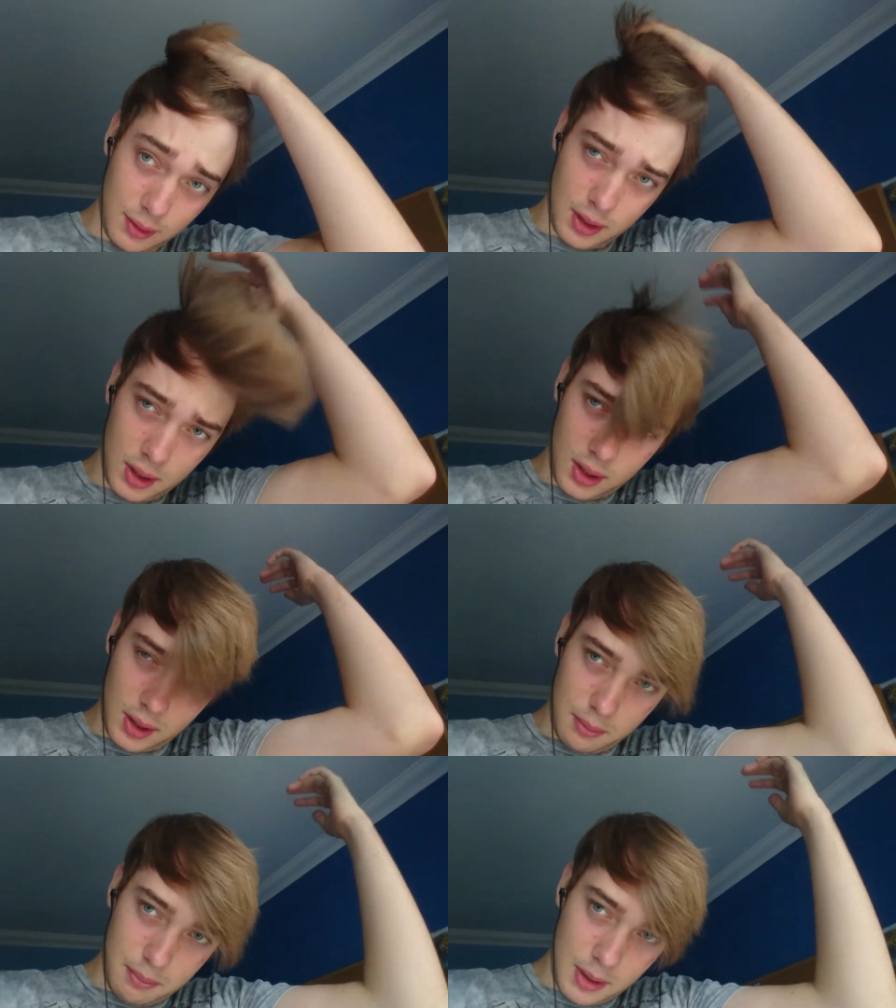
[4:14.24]
and
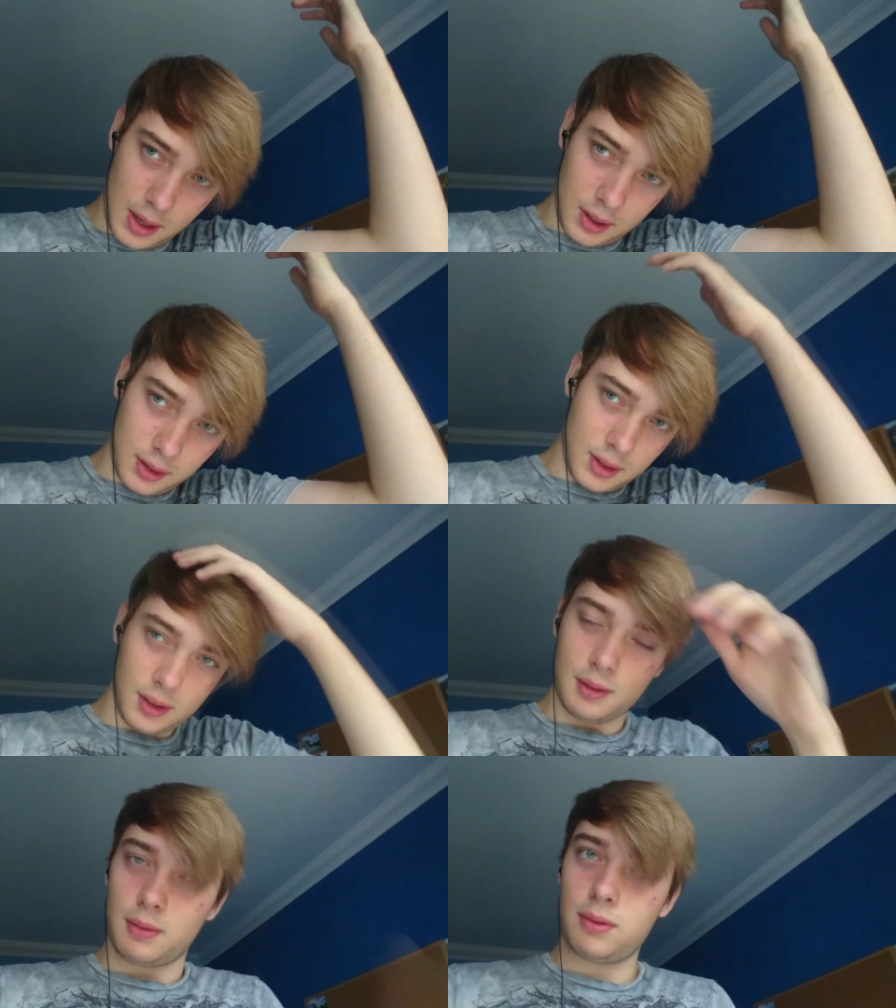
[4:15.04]
big and
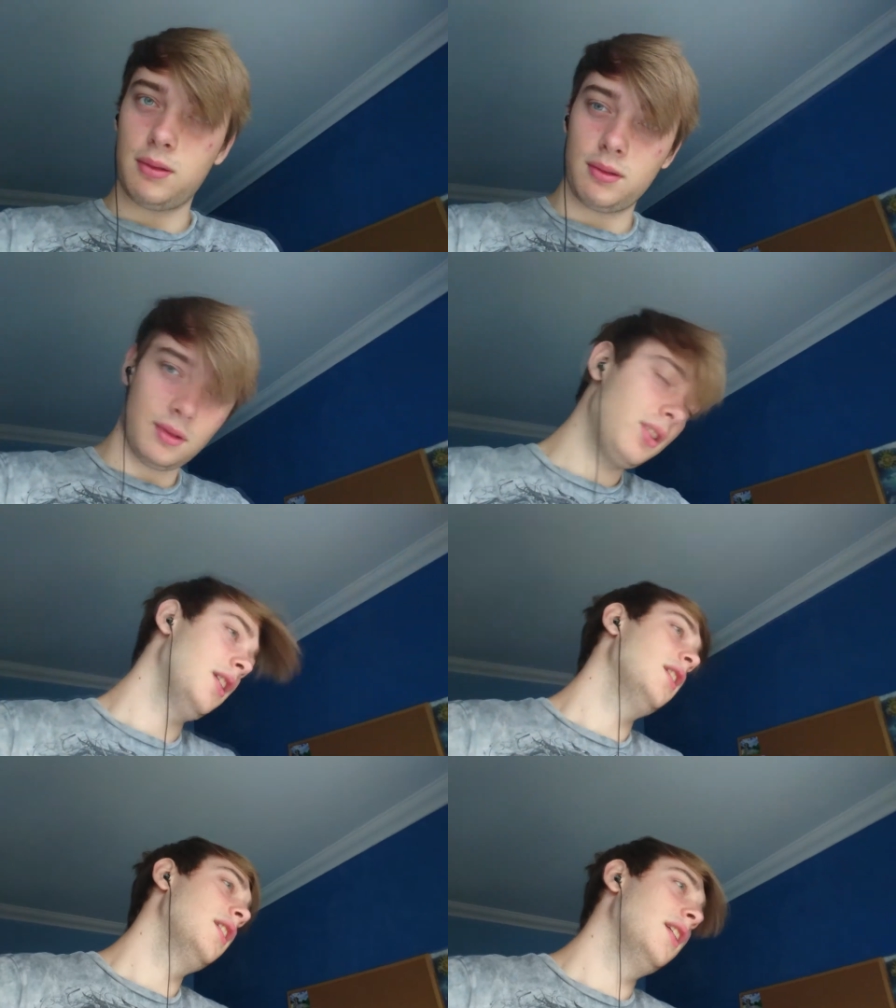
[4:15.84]

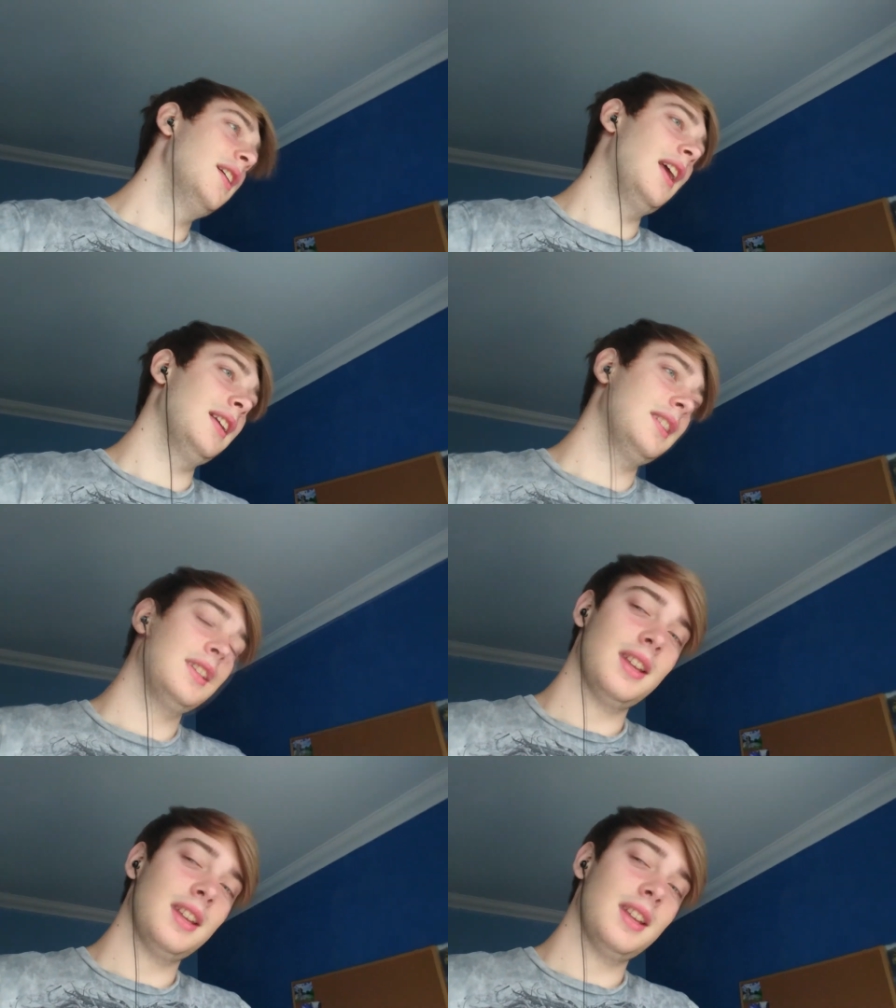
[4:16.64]
yes.